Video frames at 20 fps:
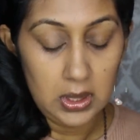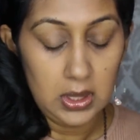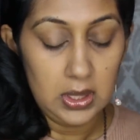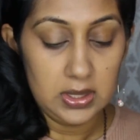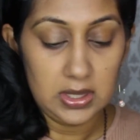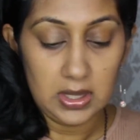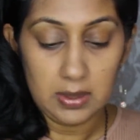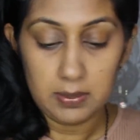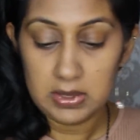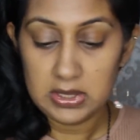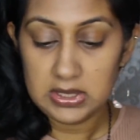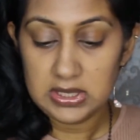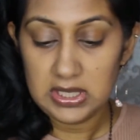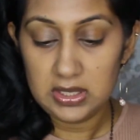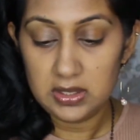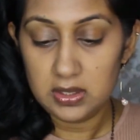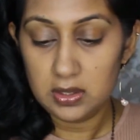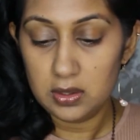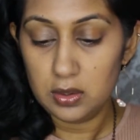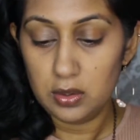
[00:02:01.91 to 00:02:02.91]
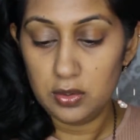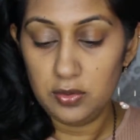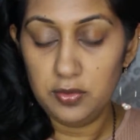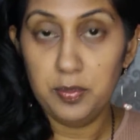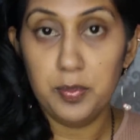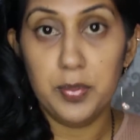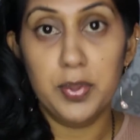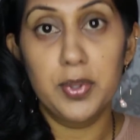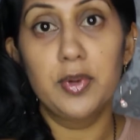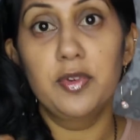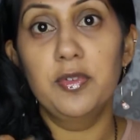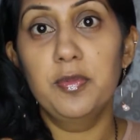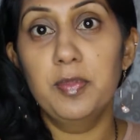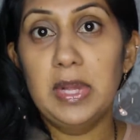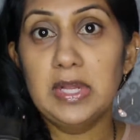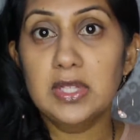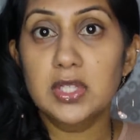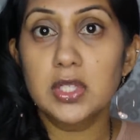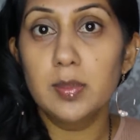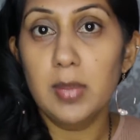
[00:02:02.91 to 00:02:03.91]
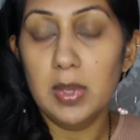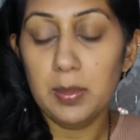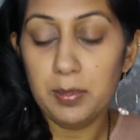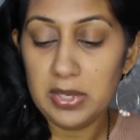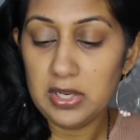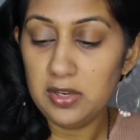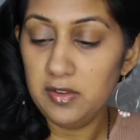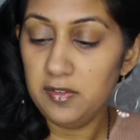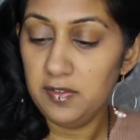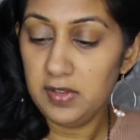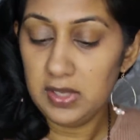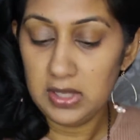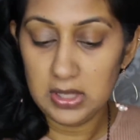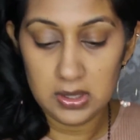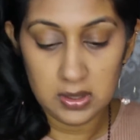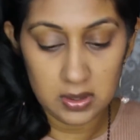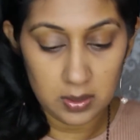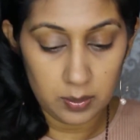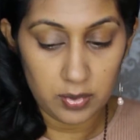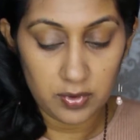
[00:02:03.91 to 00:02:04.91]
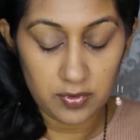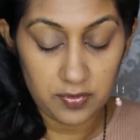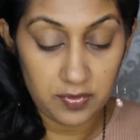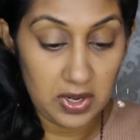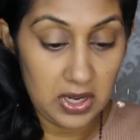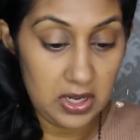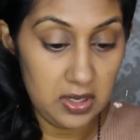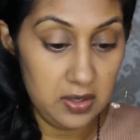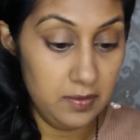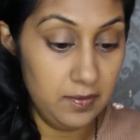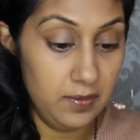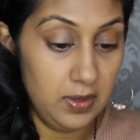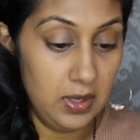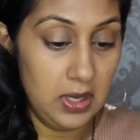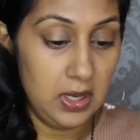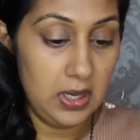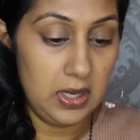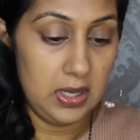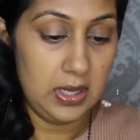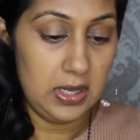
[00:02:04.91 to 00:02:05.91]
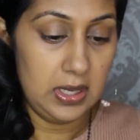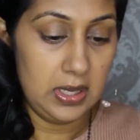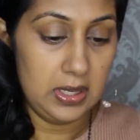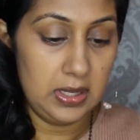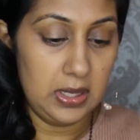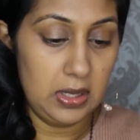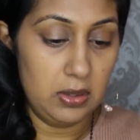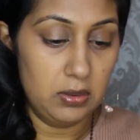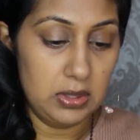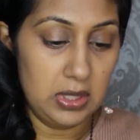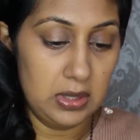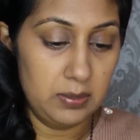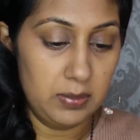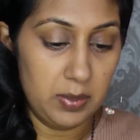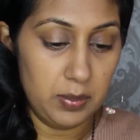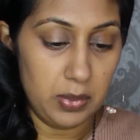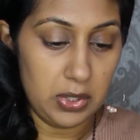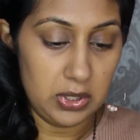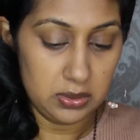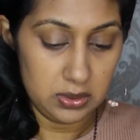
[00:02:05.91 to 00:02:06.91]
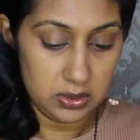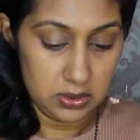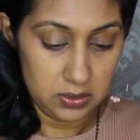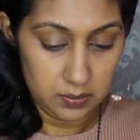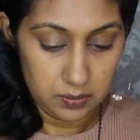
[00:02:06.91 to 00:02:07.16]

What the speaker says: Then I'm gonna take the Goof Proof Pencil by Benefit in number 5 and outline my brows.